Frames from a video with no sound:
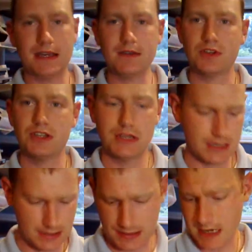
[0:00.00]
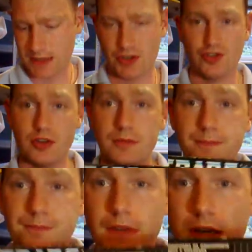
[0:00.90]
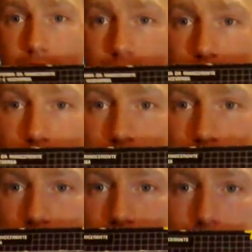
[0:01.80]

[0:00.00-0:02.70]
I think, which is Headstrong. So this